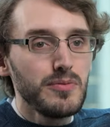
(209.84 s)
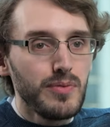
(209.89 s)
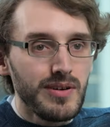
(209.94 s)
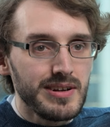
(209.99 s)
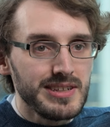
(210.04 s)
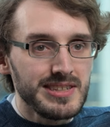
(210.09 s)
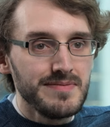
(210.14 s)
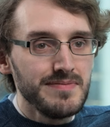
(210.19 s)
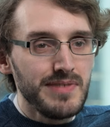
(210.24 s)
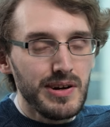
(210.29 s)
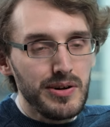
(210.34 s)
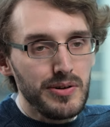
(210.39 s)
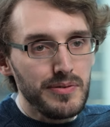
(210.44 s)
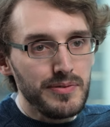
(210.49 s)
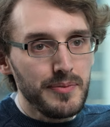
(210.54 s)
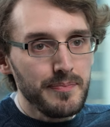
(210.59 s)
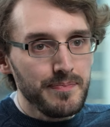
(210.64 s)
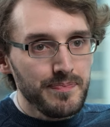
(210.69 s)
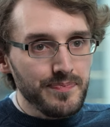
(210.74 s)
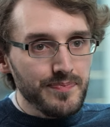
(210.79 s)
what is
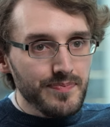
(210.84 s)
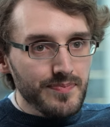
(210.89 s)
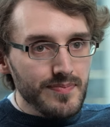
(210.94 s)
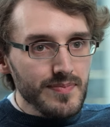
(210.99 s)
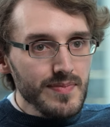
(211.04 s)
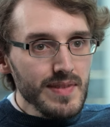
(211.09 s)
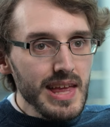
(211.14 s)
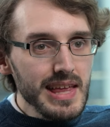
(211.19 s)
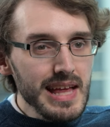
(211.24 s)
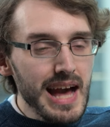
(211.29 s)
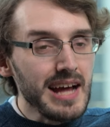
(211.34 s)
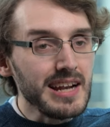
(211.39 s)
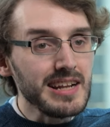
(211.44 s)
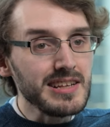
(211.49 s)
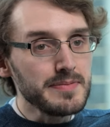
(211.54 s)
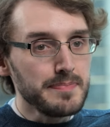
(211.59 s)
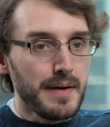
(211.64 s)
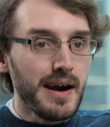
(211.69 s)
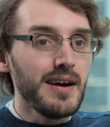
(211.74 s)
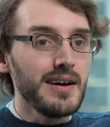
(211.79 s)
involved. And
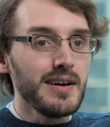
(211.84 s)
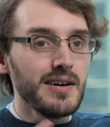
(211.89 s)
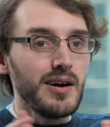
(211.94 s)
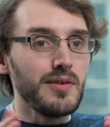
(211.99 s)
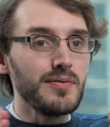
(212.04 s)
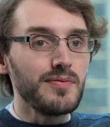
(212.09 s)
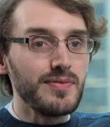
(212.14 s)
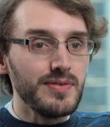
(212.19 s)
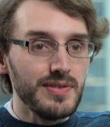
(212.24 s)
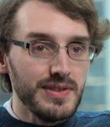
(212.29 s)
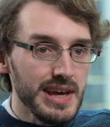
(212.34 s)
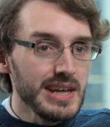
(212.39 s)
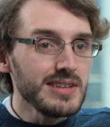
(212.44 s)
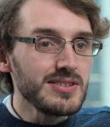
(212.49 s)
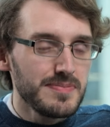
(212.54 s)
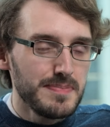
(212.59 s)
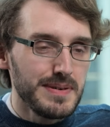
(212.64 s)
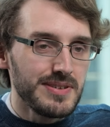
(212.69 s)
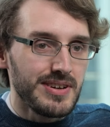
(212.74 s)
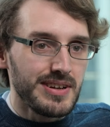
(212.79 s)
as part of
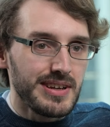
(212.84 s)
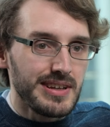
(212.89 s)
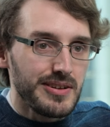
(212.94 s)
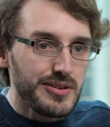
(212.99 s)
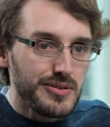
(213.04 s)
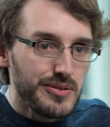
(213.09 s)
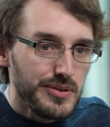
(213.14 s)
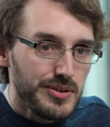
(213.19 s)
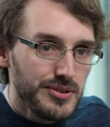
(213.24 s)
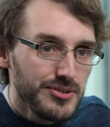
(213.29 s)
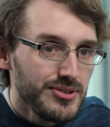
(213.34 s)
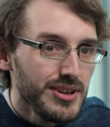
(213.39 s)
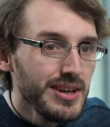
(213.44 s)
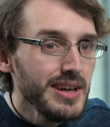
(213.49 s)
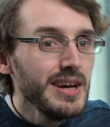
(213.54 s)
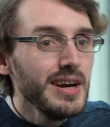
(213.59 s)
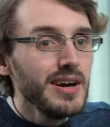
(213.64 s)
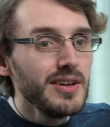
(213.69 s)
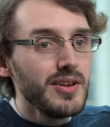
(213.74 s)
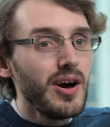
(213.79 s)
this particular course,
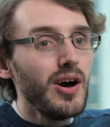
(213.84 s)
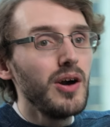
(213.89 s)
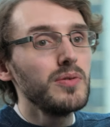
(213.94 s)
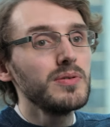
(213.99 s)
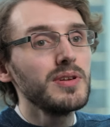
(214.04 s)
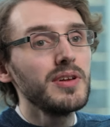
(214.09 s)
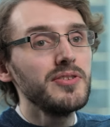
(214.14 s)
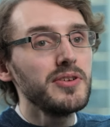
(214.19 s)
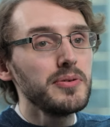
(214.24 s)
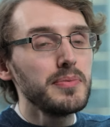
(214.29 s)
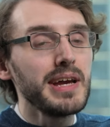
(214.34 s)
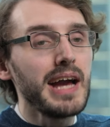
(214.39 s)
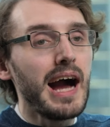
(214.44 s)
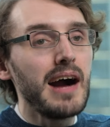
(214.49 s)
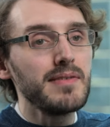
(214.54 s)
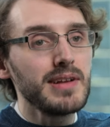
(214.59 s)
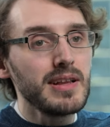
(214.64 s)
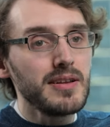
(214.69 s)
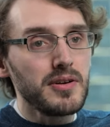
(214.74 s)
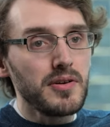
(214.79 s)
not only do we
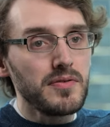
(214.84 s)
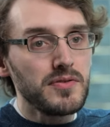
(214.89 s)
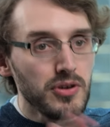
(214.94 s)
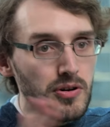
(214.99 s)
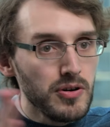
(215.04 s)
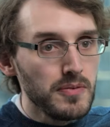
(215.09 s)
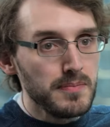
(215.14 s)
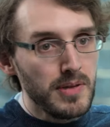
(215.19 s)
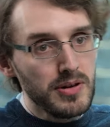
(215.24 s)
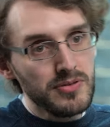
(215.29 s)
have a lot of taught